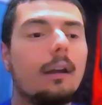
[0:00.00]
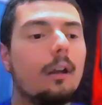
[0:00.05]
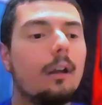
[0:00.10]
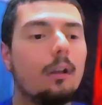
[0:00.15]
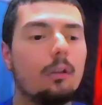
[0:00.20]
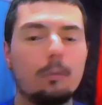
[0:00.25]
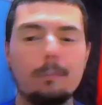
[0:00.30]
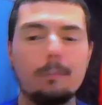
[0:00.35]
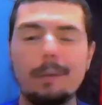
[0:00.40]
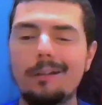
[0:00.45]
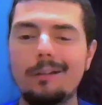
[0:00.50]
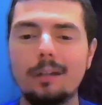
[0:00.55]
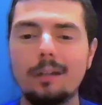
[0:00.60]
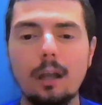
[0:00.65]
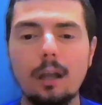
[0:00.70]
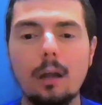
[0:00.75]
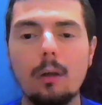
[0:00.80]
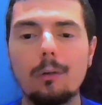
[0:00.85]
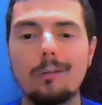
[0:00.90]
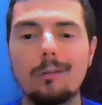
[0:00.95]
So make sure
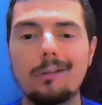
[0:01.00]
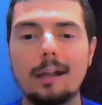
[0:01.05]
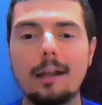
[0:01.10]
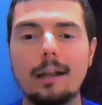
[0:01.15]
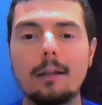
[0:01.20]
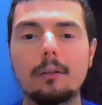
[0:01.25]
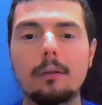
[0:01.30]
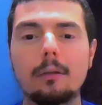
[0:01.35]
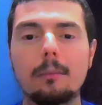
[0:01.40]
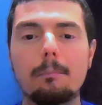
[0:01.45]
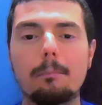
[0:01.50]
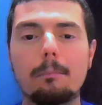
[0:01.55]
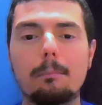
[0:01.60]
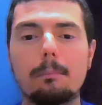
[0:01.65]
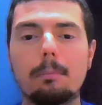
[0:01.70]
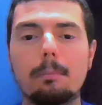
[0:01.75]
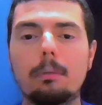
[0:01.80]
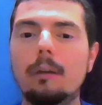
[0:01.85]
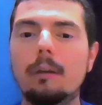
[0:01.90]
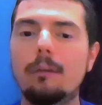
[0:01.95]
y'all go check out the
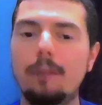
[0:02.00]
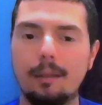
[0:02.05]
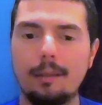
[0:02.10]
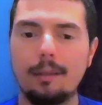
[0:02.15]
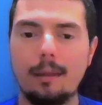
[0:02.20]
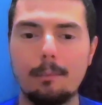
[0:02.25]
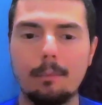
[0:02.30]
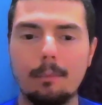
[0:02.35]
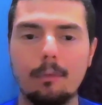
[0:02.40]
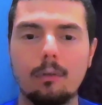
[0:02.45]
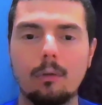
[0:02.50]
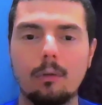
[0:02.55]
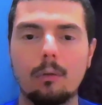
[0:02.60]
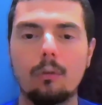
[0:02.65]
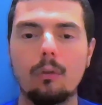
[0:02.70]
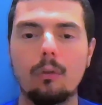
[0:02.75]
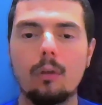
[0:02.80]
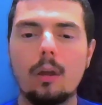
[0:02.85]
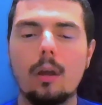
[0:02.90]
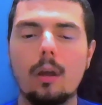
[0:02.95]
previous
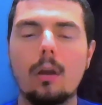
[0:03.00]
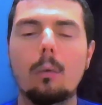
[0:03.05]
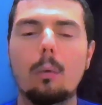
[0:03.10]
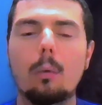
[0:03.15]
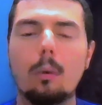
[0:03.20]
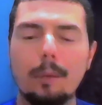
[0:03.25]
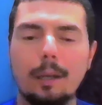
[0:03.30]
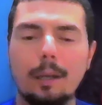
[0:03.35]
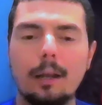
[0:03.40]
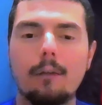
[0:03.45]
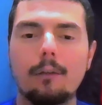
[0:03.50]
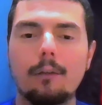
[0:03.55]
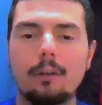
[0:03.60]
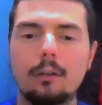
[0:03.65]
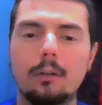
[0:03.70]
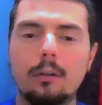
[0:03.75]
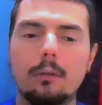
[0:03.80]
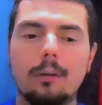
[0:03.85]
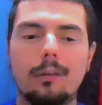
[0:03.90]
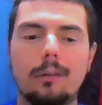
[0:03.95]
episodes when we covered
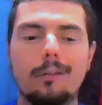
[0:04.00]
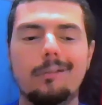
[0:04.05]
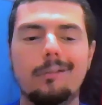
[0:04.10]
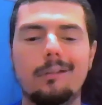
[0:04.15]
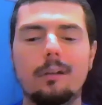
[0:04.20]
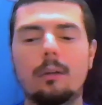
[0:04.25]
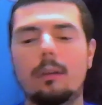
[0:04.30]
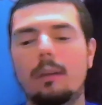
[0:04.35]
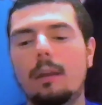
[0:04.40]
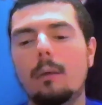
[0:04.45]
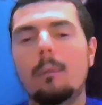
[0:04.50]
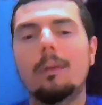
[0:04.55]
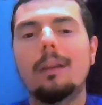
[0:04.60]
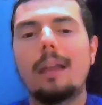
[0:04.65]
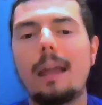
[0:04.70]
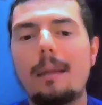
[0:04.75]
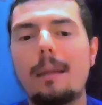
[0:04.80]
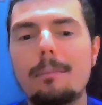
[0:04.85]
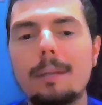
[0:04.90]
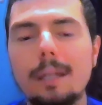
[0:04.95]
Claressa Shields. And with
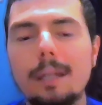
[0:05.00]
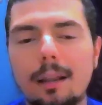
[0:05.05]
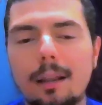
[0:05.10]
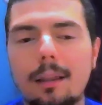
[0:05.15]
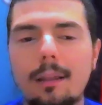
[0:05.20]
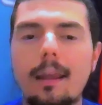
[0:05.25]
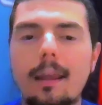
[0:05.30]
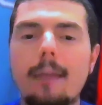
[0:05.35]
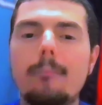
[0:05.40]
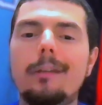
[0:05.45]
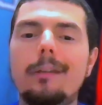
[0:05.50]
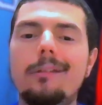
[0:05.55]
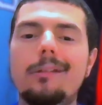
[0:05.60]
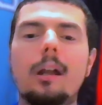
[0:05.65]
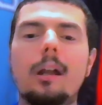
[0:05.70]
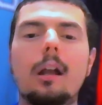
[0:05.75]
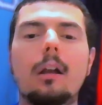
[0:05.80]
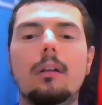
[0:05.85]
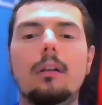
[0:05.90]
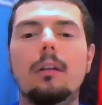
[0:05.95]
that being said, make sure
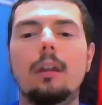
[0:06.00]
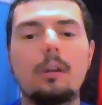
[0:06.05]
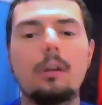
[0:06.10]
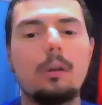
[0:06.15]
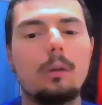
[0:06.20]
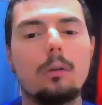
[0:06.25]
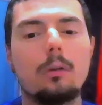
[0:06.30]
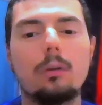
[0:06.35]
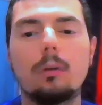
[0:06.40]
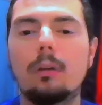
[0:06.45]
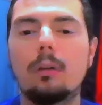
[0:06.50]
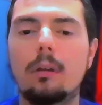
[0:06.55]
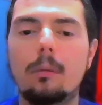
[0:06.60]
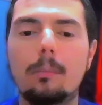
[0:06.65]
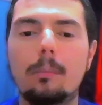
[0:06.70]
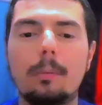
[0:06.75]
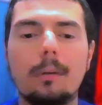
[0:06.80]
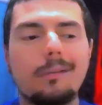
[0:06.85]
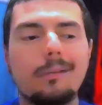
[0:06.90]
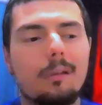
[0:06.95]
y'all continue to tune into the
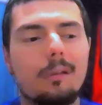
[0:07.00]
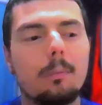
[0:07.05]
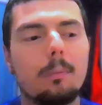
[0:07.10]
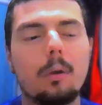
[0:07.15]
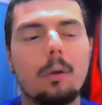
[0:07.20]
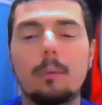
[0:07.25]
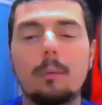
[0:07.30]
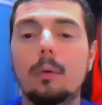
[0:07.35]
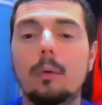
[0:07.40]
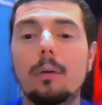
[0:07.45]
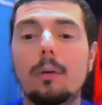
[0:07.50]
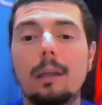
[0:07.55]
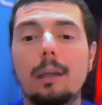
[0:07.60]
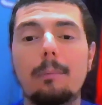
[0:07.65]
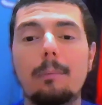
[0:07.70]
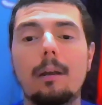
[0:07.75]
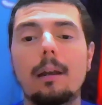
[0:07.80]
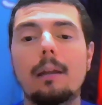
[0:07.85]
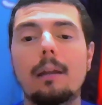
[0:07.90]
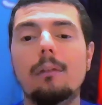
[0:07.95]
Puncher's Point. We're going to
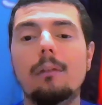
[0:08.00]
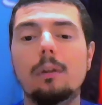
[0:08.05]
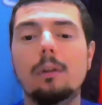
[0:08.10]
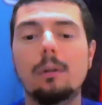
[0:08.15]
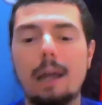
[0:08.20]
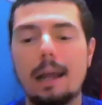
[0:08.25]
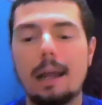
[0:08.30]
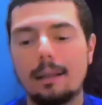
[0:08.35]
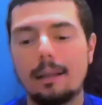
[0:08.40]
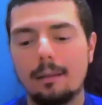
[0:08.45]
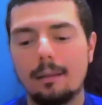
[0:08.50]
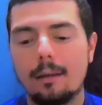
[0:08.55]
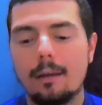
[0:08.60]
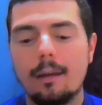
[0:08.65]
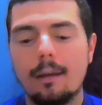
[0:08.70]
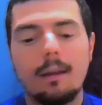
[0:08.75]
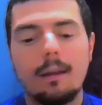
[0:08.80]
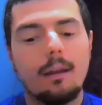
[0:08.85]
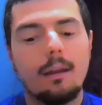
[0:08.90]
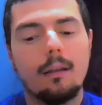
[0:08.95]
keep on giving you guys
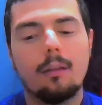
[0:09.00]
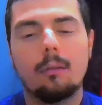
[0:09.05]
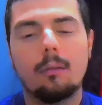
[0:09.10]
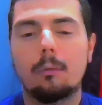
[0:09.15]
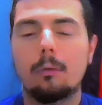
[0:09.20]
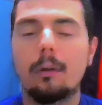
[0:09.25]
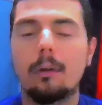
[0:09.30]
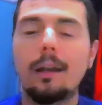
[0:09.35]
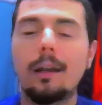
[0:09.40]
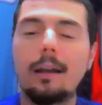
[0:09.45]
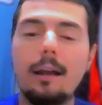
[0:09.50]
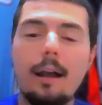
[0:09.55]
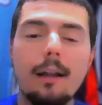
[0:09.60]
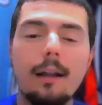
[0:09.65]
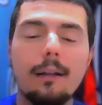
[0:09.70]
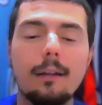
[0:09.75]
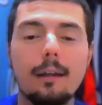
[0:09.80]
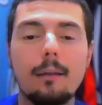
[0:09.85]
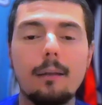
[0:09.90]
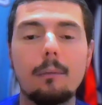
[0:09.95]
some great
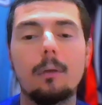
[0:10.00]
content.